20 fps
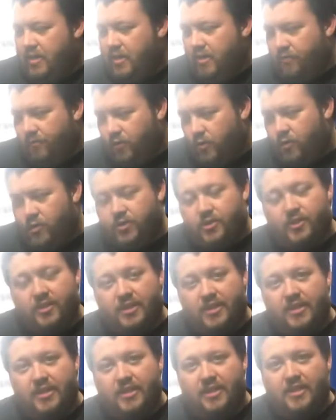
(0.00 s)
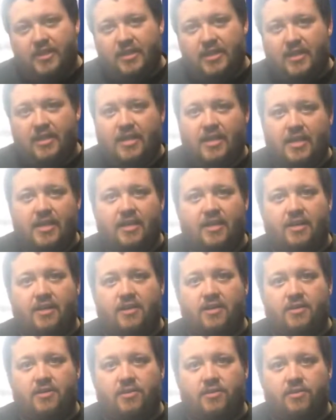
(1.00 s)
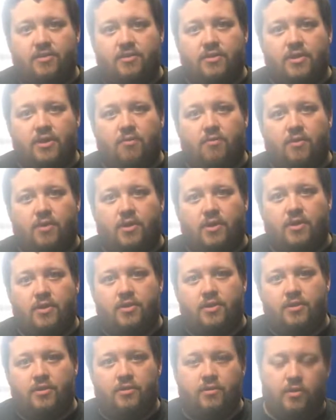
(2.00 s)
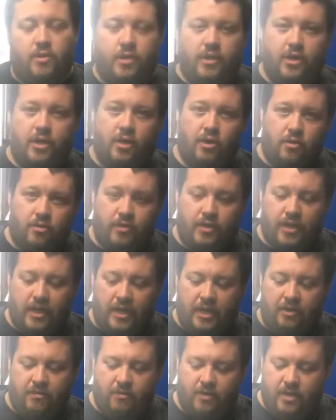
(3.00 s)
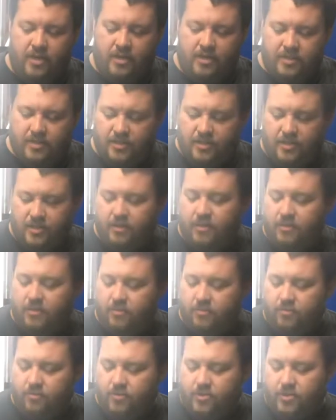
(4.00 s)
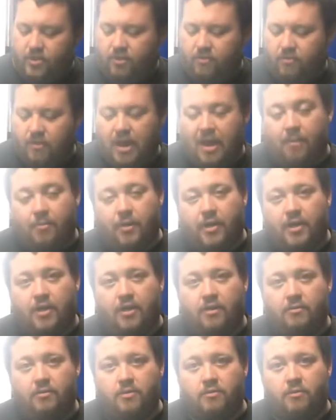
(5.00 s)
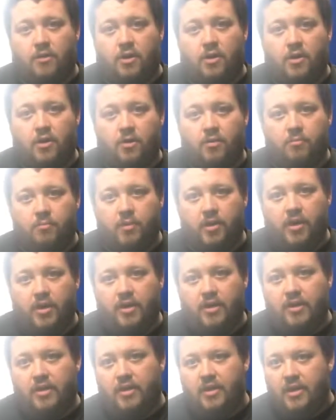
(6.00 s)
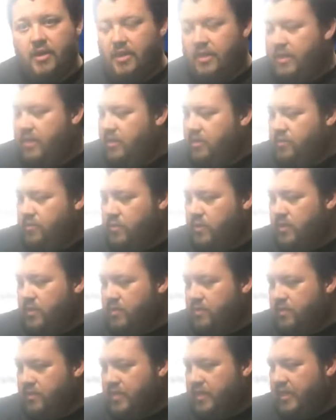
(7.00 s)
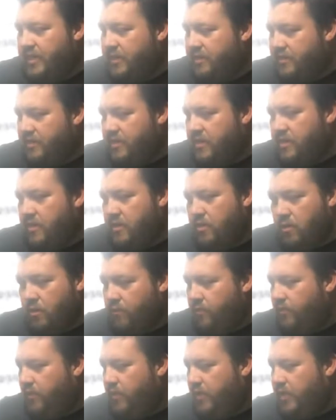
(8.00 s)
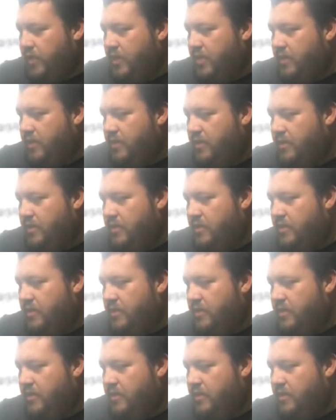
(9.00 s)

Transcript: unfortunately didn't get it done as soon as I wanted to, or getting ready to start wrapping it up tomorrow, but it's one of those things that hopefully